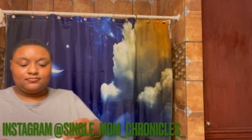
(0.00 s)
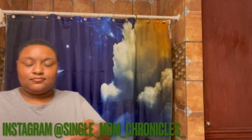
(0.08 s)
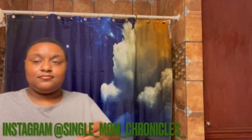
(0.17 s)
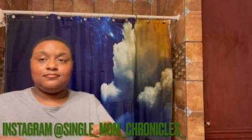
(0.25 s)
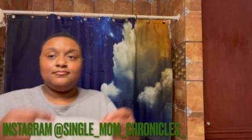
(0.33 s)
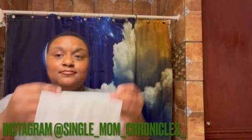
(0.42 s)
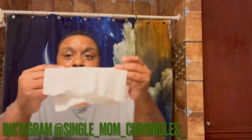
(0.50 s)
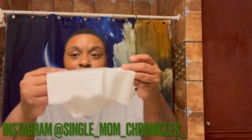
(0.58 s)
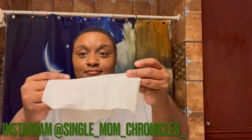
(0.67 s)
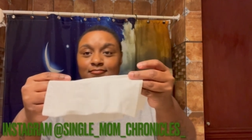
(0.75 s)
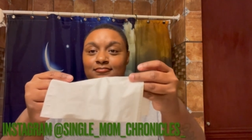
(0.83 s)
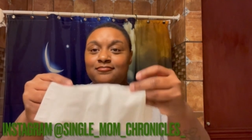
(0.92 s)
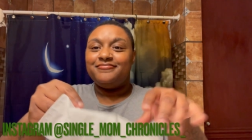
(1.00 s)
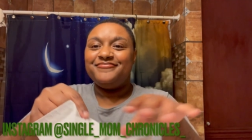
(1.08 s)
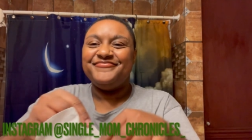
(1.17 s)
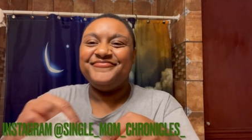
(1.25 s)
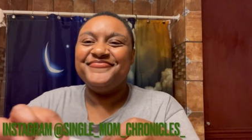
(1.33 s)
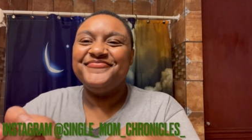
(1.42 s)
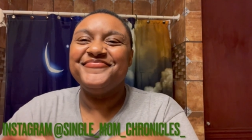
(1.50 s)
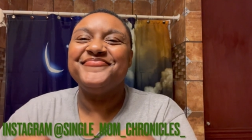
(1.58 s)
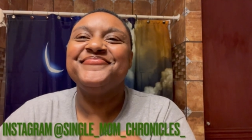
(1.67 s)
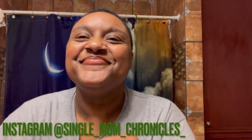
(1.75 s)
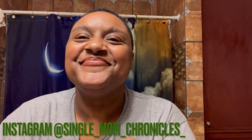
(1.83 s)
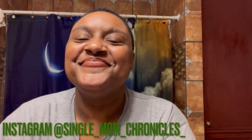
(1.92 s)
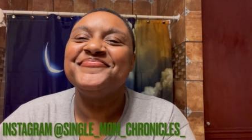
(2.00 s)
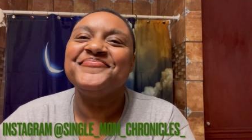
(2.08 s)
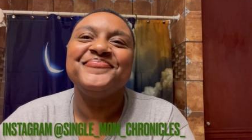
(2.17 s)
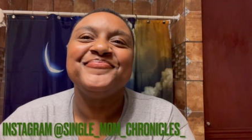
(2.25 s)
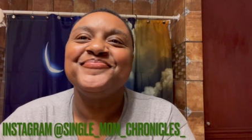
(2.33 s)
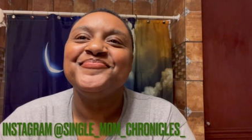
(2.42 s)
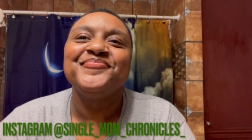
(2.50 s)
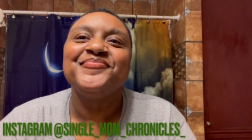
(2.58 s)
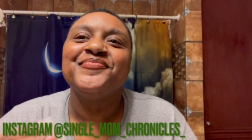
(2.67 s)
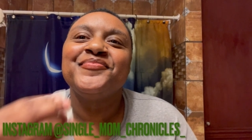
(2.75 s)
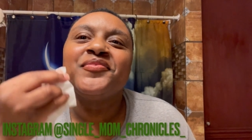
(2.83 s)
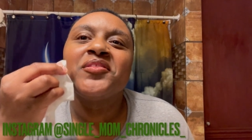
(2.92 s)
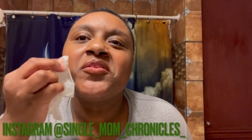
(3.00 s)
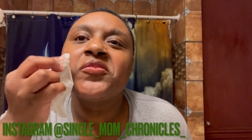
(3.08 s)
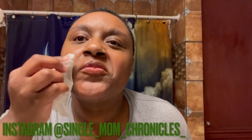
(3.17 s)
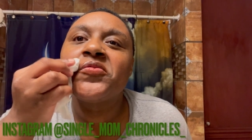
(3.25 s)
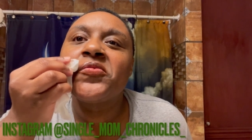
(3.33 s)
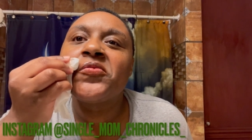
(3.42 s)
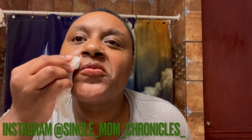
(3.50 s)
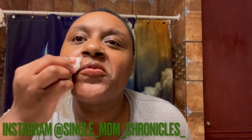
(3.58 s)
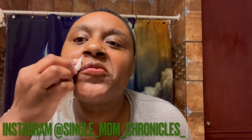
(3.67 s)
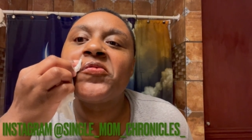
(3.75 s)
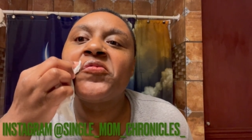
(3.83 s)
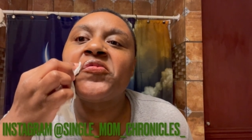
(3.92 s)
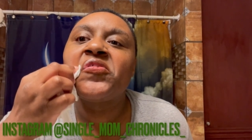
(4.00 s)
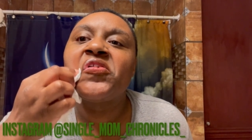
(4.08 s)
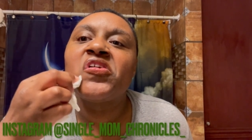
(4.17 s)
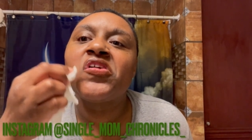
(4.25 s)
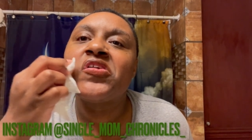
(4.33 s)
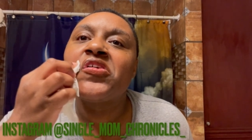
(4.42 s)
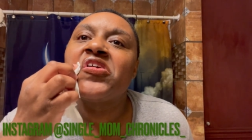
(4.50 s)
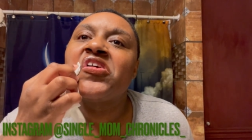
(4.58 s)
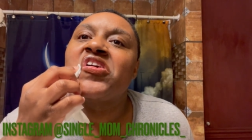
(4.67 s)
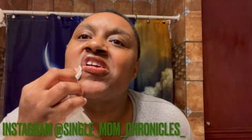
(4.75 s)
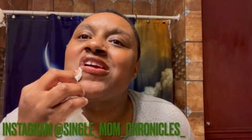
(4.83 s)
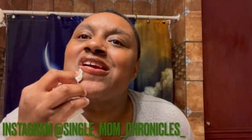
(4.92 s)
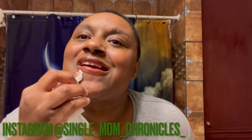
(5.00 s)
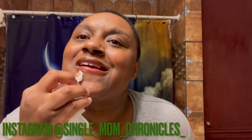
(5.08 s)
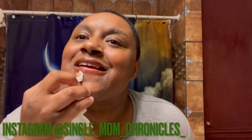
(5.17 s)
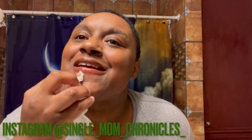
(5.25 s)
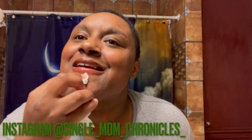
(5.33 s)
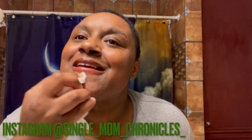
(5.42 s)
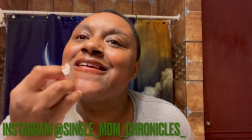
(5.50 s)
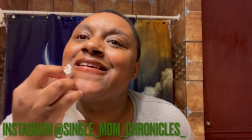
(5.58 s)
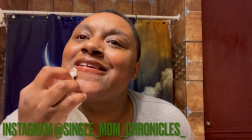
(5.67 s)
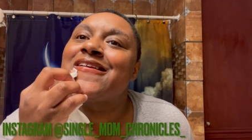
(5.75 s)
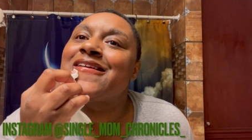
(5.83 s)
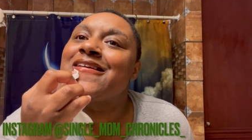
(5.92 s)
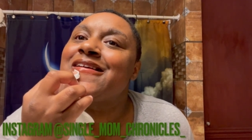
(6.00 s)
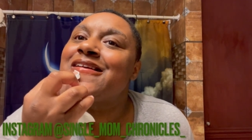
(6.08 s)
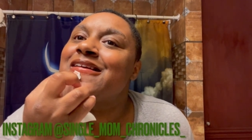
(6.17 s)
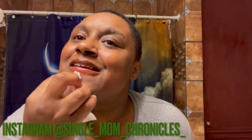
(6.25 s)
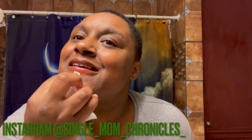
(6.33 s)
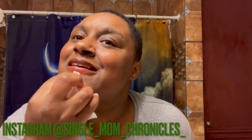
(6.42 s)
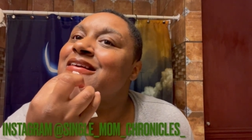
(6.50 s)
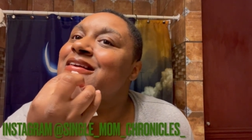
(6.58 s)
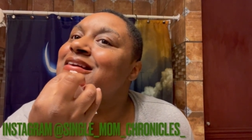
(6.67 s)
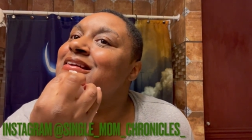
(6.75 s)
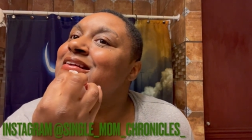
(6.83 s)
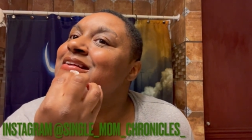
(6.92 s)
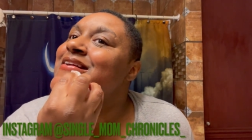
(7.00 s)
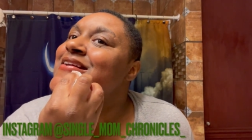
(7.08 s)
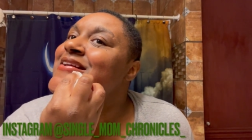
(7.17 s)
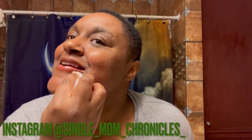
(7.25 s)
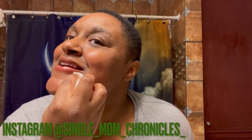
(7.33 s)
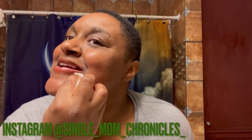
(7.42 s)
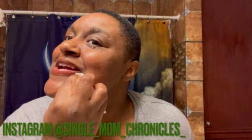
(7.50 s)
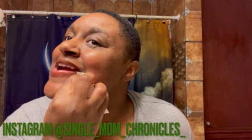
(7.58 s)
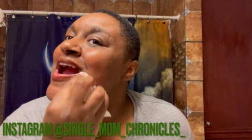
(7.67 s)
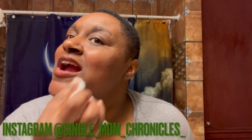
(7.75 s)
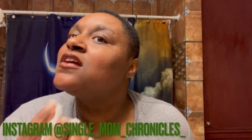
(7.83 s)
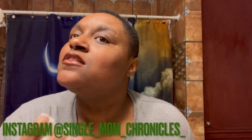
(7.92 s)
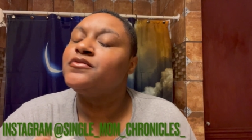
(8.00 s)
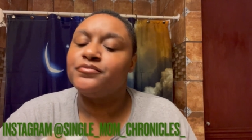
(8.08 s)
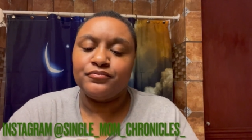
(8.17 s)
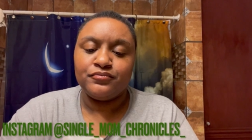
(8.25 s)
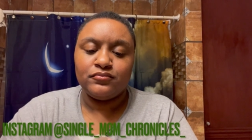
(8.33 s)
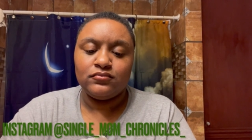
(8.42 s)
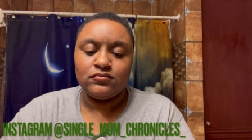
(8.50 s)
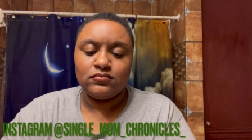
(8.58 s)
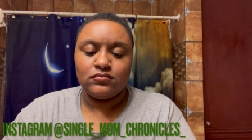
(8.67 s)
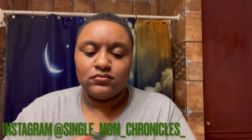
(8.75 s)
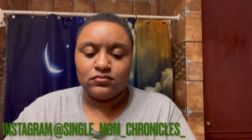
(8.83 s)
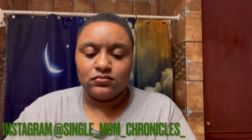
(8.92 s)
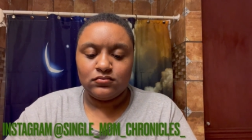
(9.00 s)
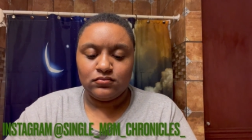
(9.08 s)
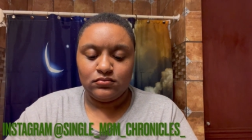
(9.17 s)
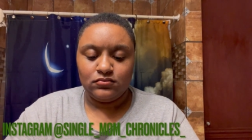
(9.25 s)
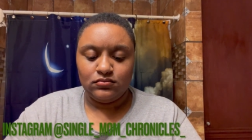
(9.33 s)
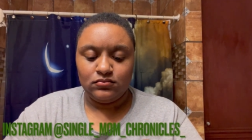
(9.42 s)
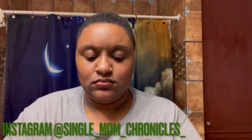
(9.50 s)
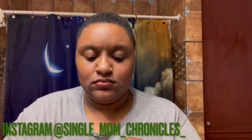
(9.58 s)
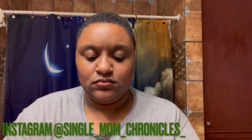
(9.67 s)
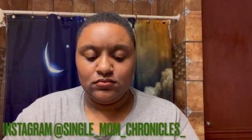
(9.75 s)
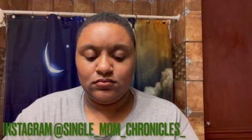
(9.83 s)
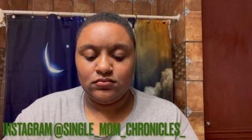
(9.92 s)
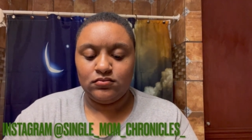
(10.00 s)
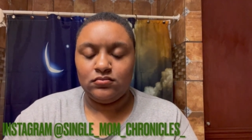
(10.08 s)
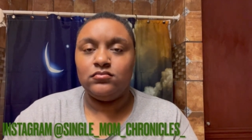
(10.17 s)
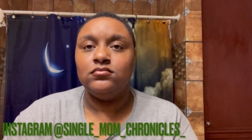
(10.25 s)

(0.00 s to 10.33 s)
clean that up really quickly for you guys see. But it's okay, you know. I think for most women, you know, after we apply